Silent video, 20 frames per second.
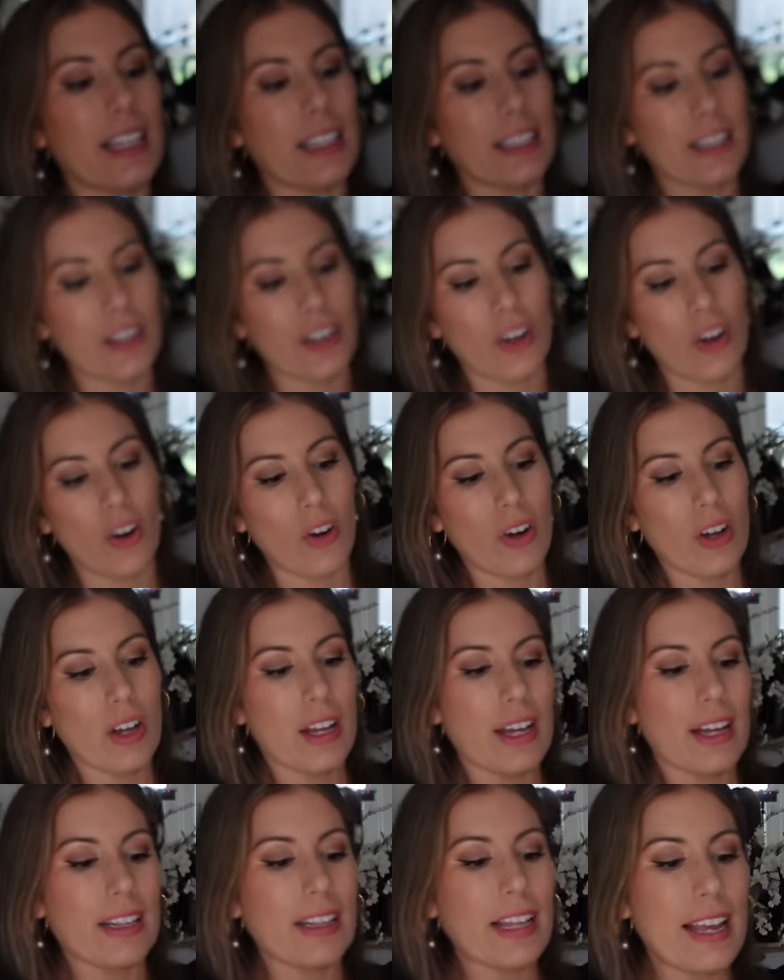a little
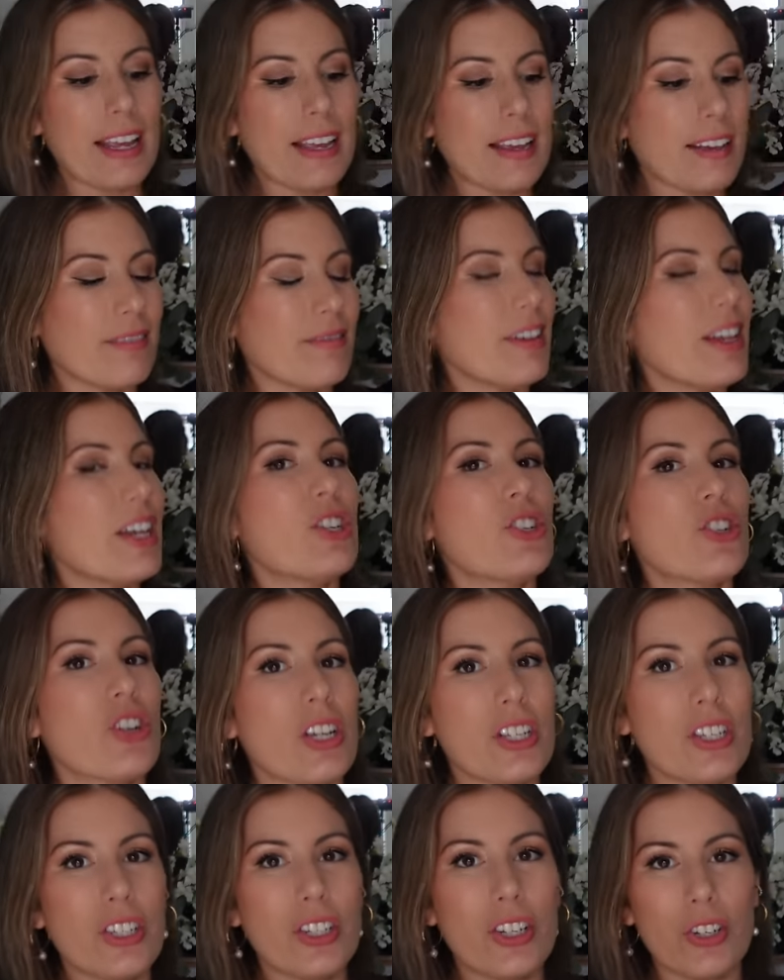like
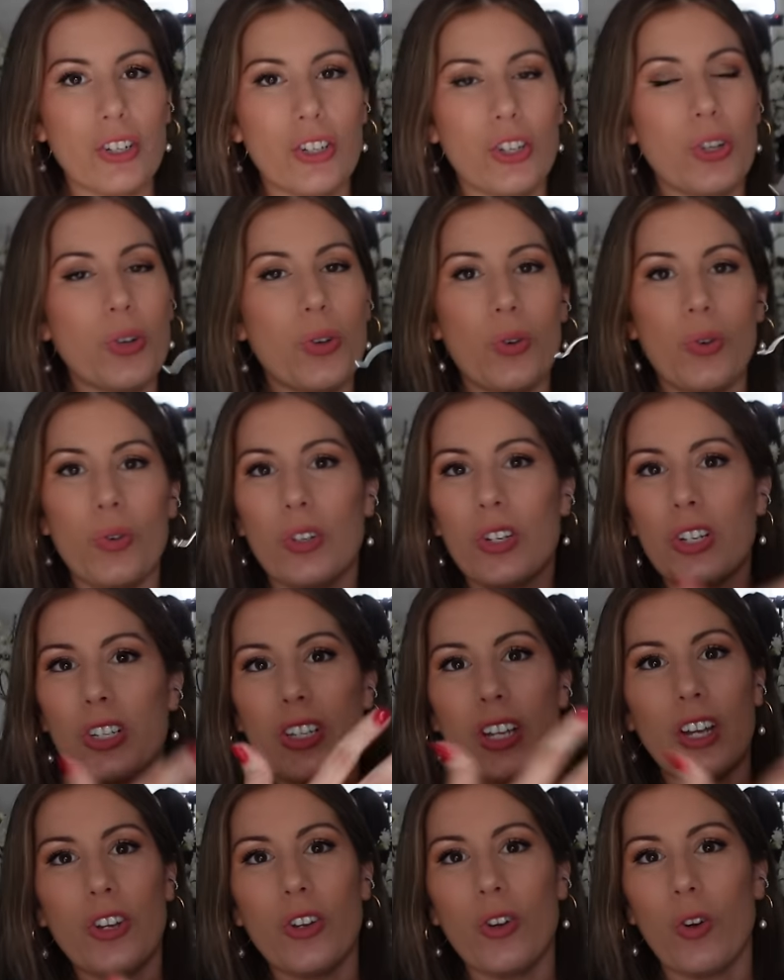interest to
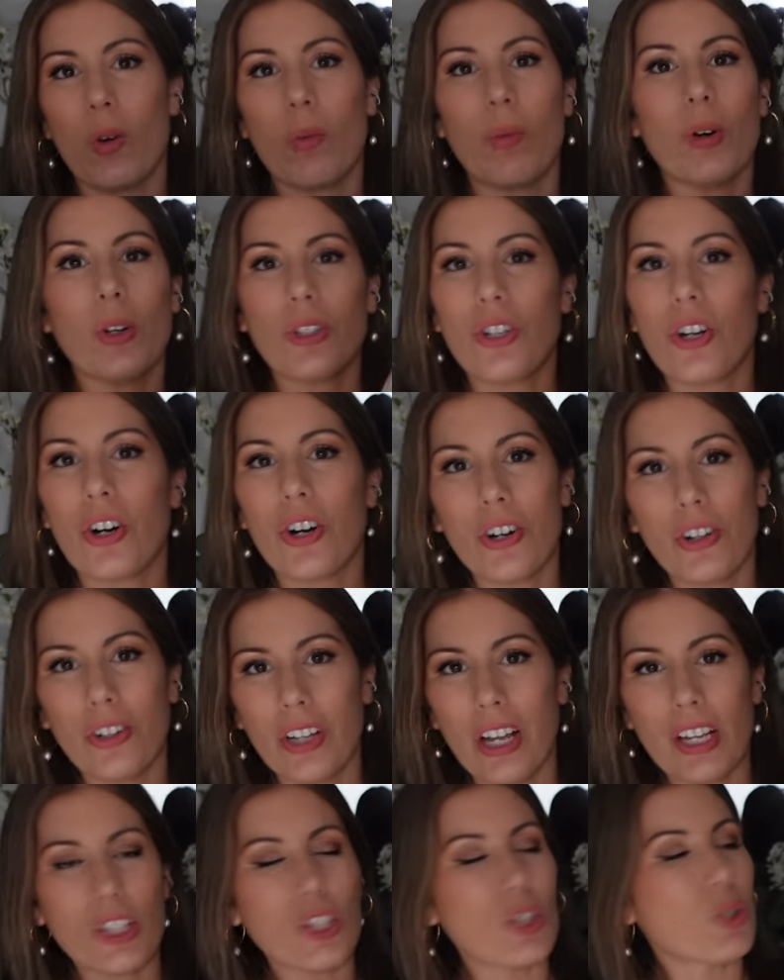just a normal
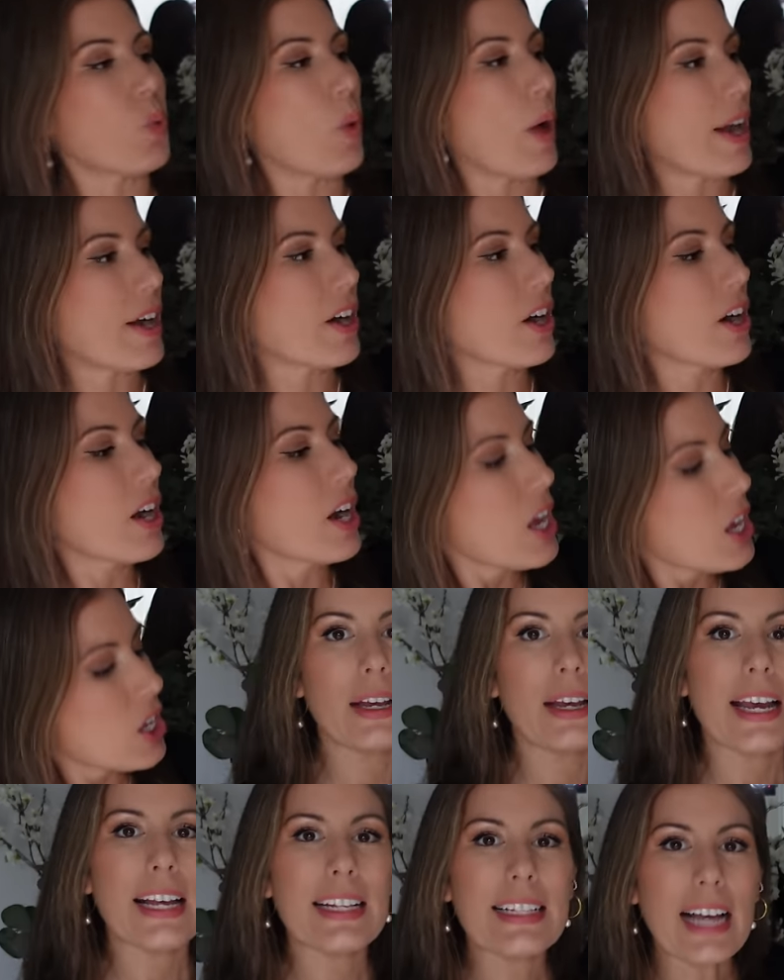turtleneck sweater.
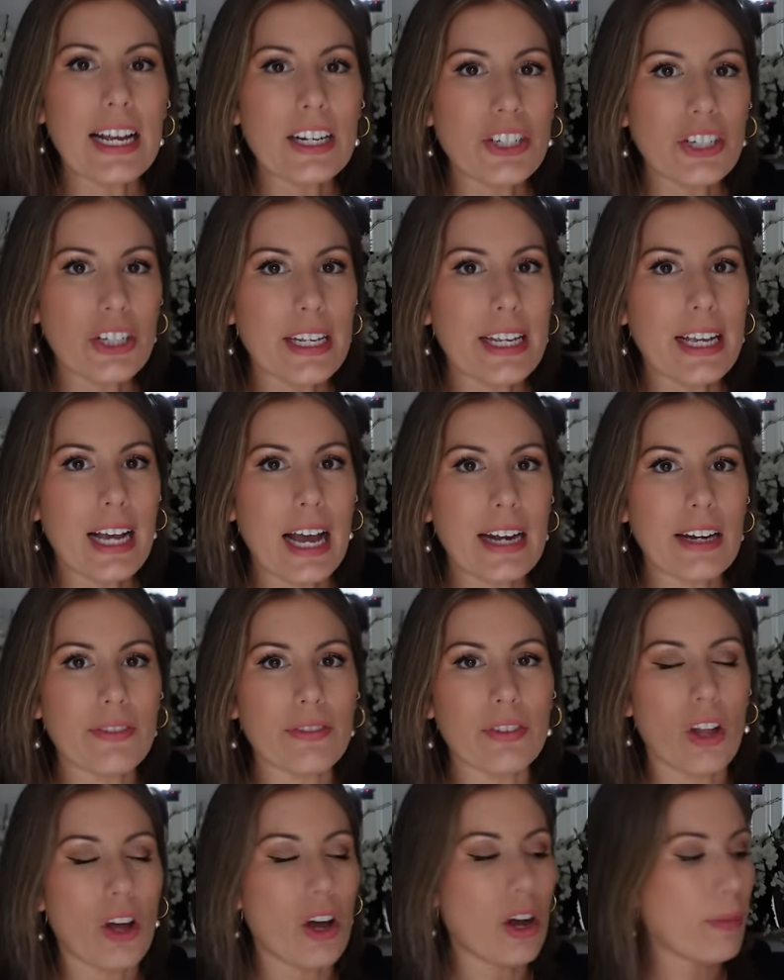It's actually kind of
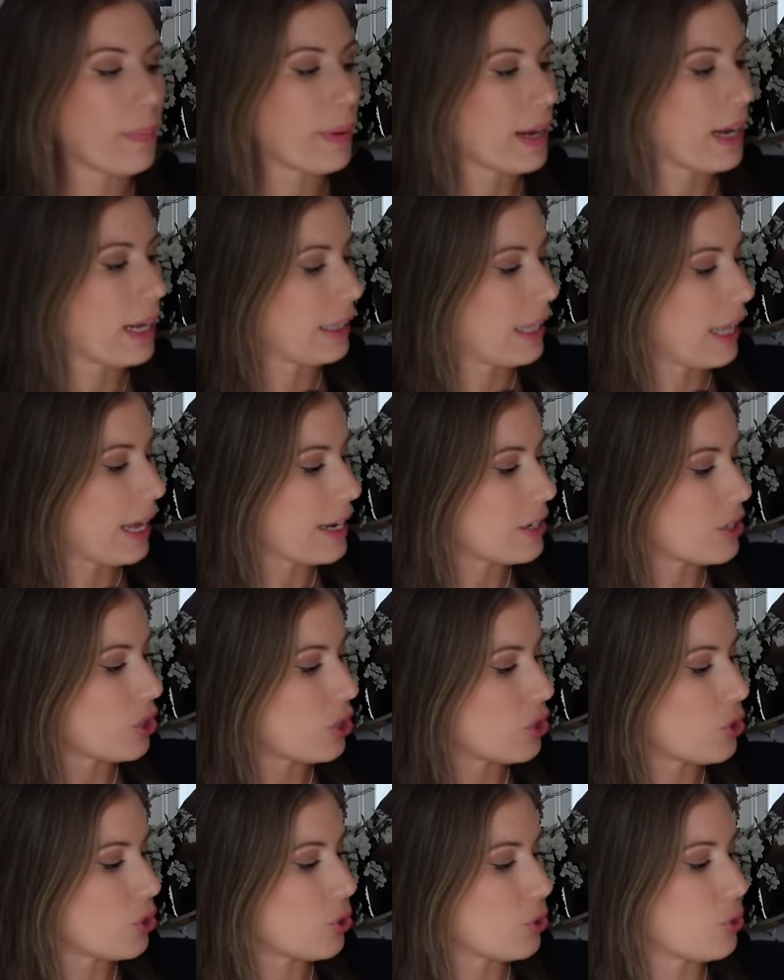long, but I
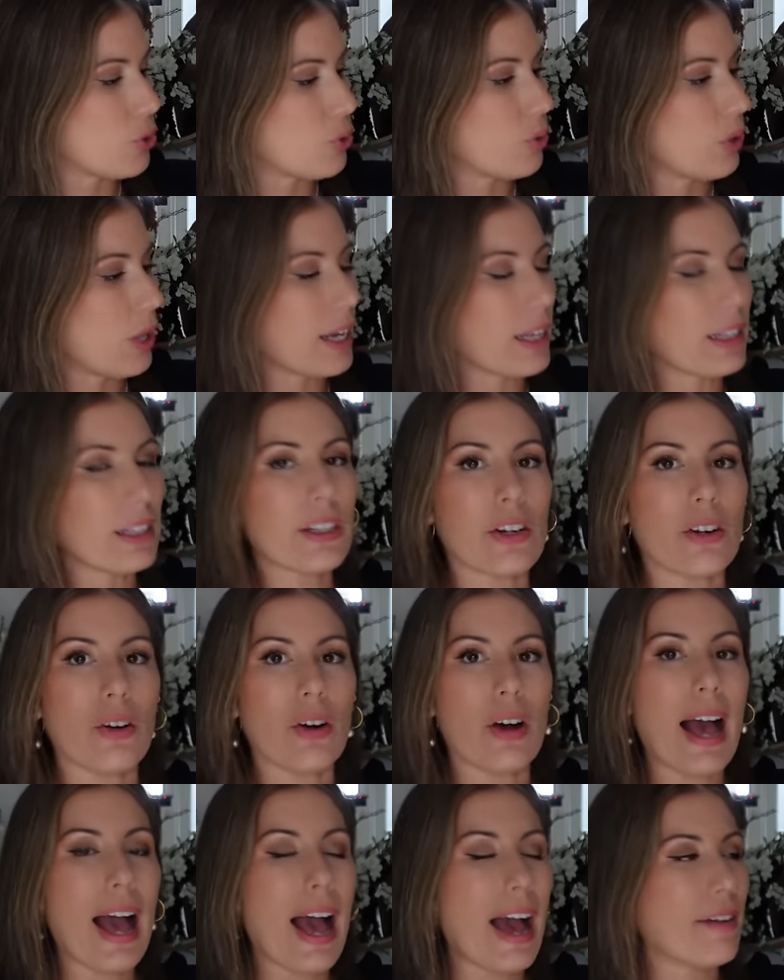liked to do like a
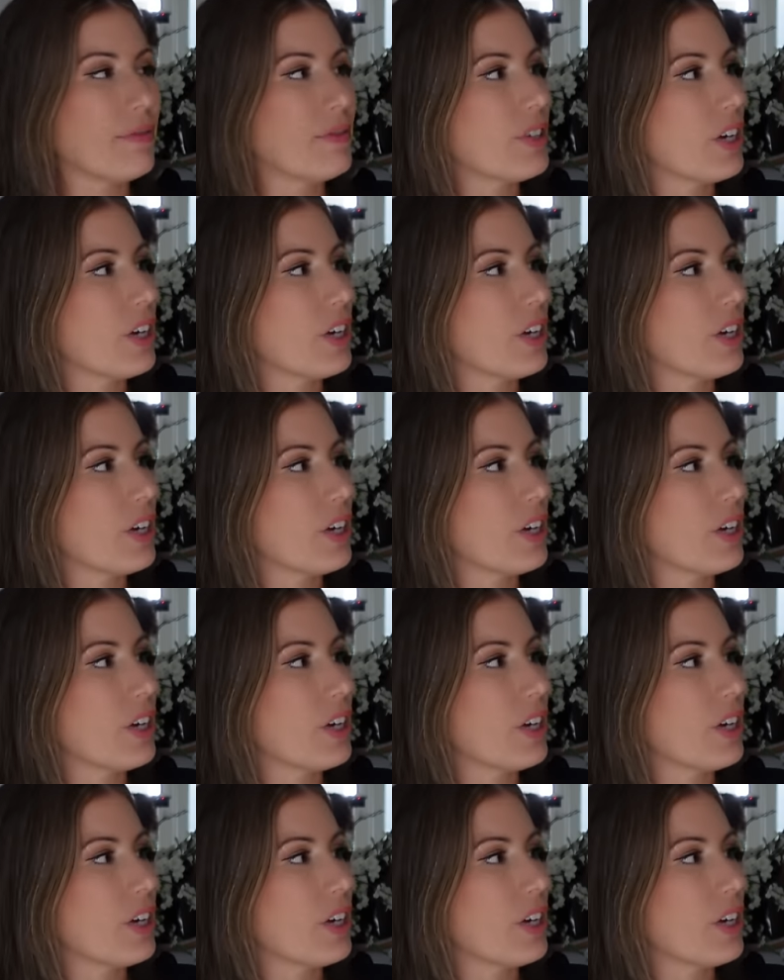little half